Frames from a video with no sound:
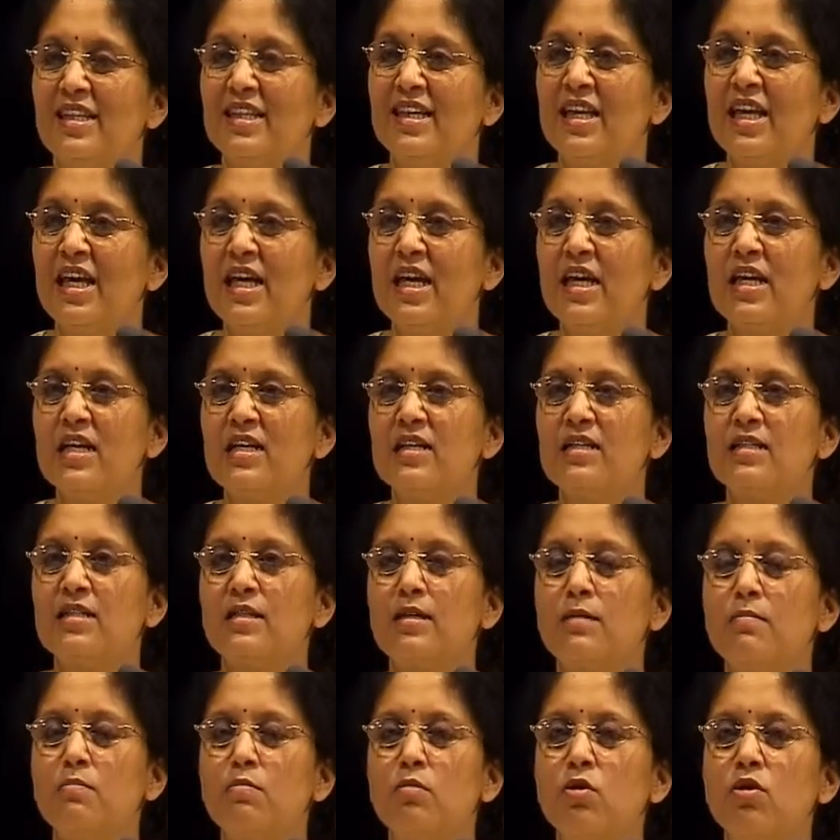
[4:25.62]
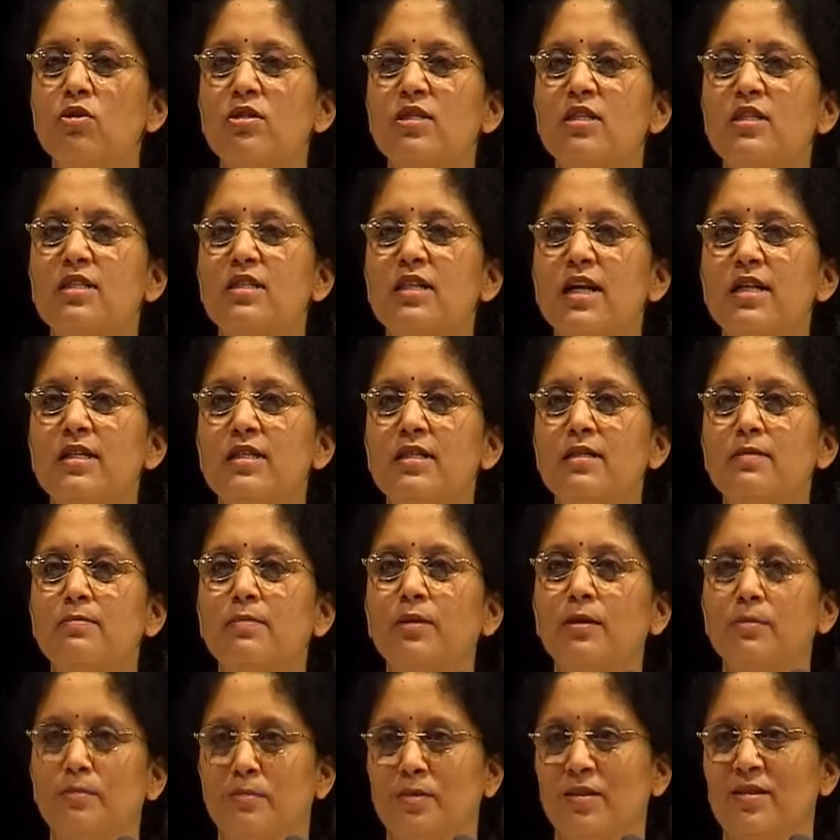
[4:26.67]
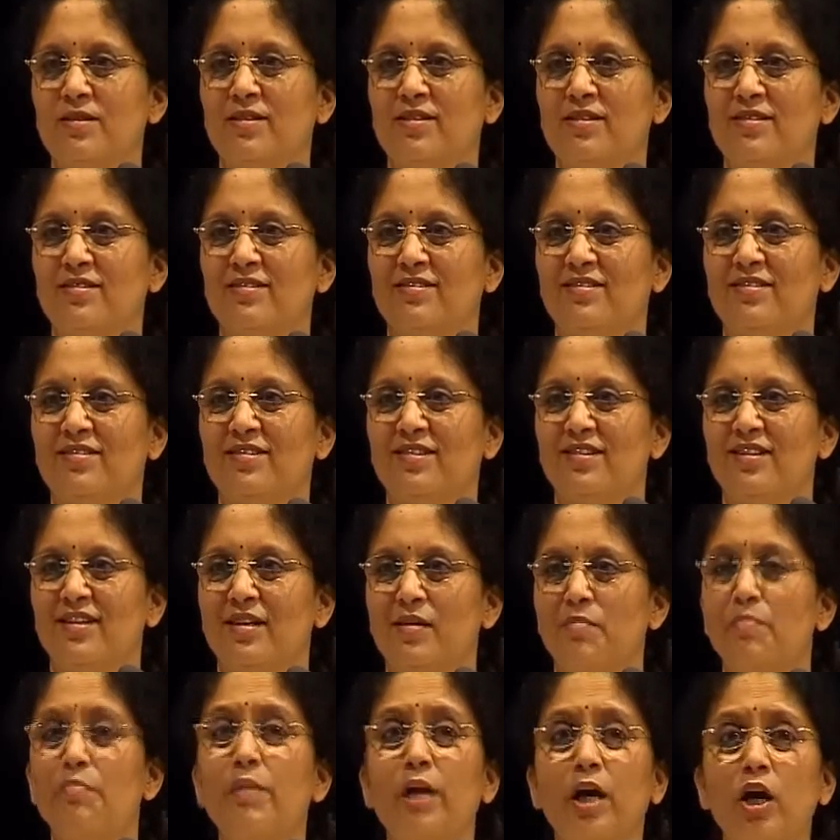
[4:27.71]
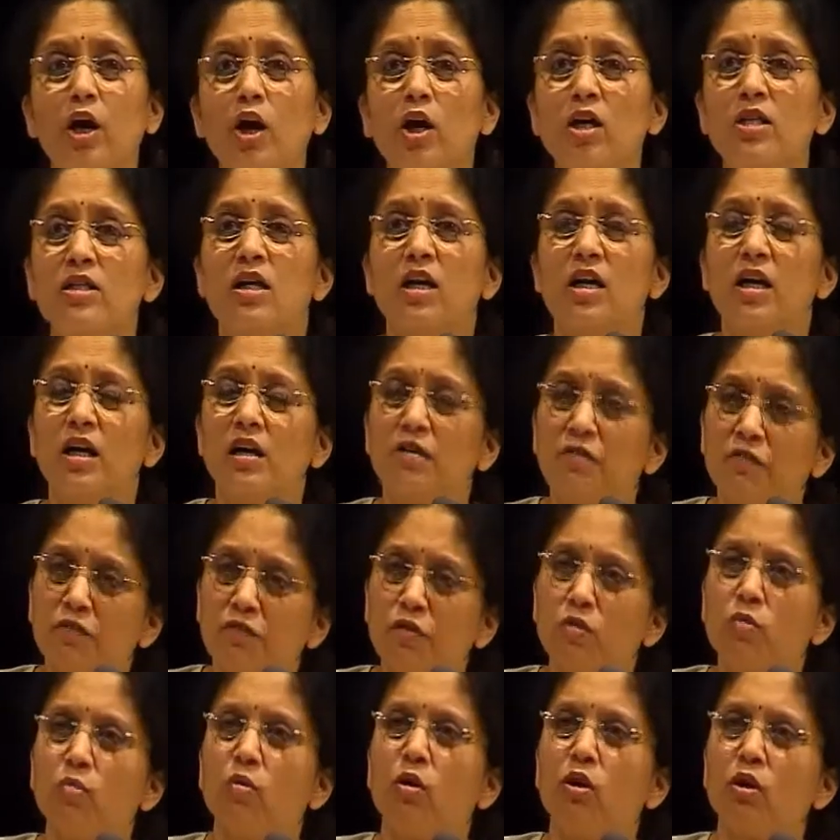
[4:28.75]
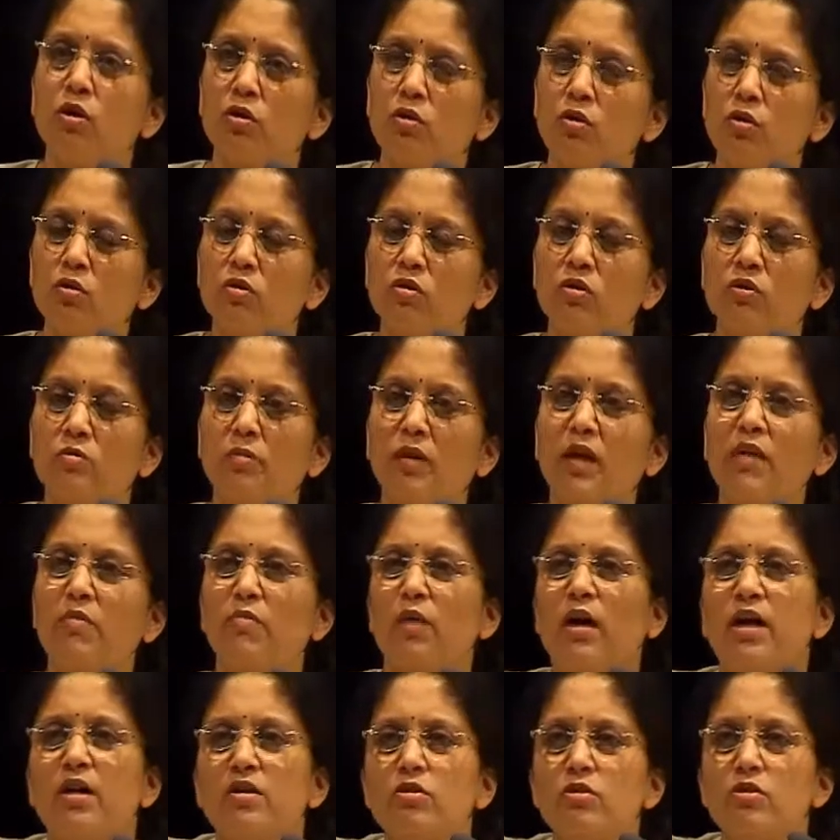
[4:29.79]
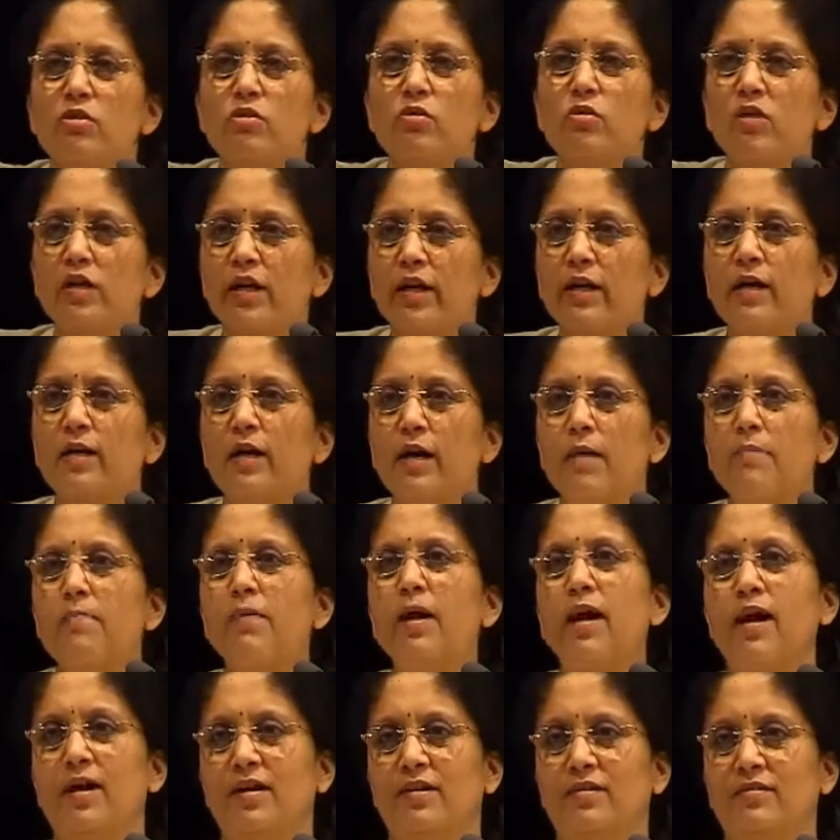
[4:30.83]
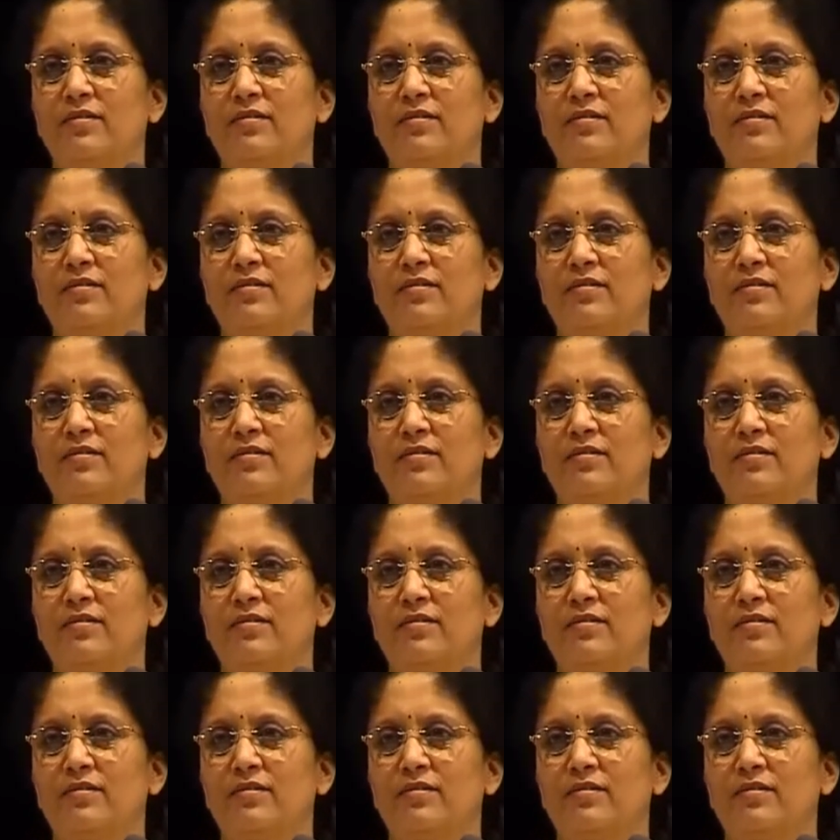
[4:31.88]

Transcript: He is the most sensible person. Because if you want to go to Dubai, why don't you go there and come back?